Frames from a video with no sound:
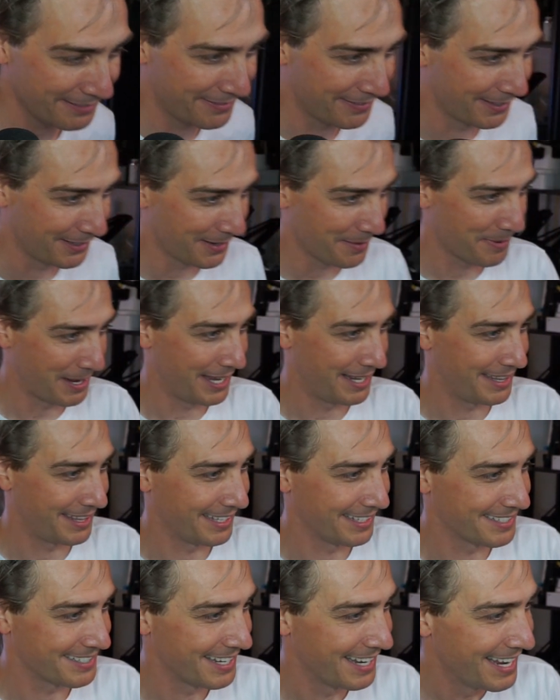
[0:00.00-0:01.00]
forgot about
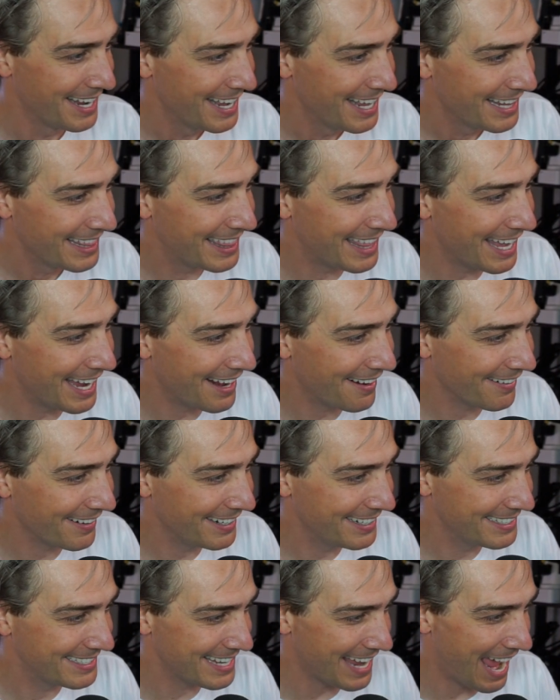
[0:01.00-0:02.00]
this. There
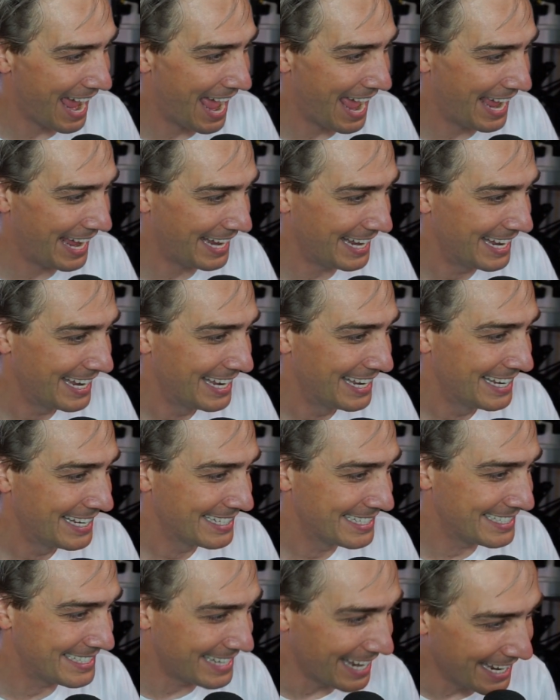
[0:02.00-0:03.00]
is a
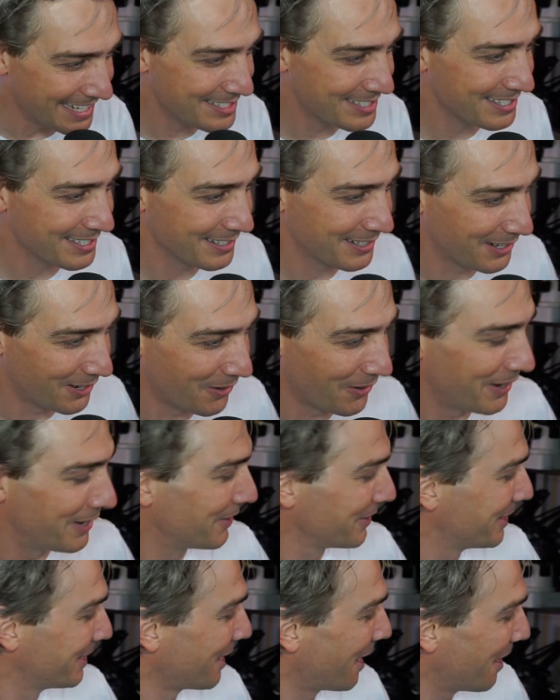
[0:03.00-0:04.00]
Tesla
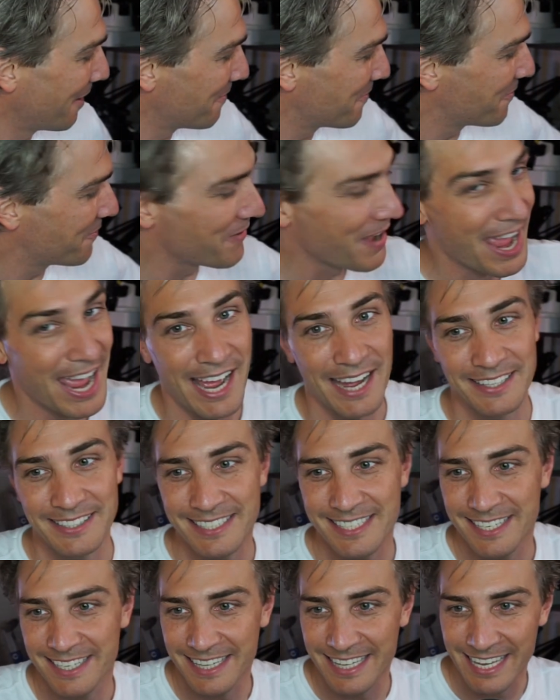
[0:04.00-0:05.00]
coil that I
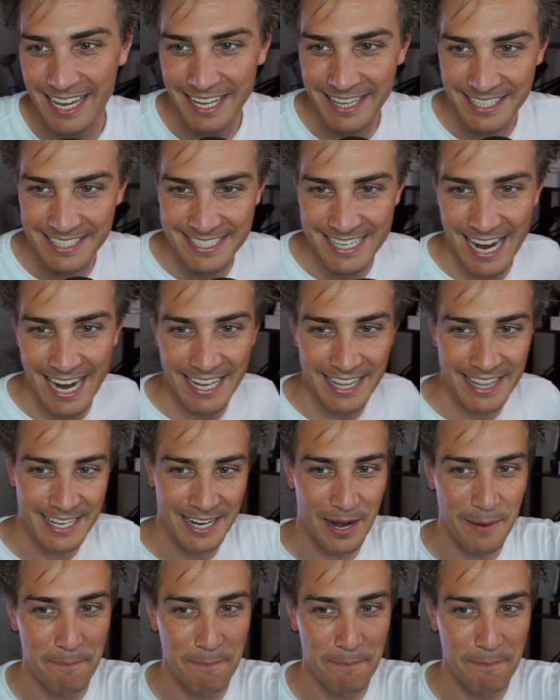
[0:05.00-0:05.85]
found the other day that I